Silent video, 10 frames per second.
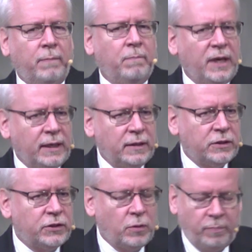means
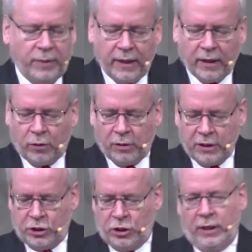to be a
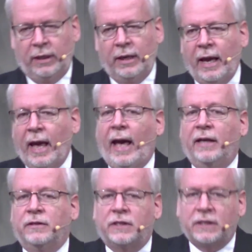Christian
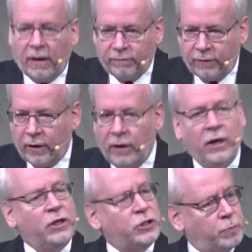and suffer
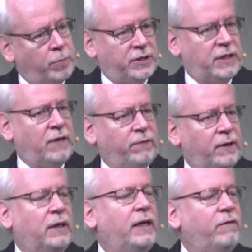
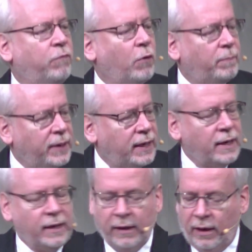specifically for
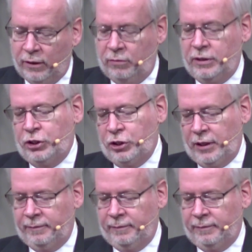being a Christian.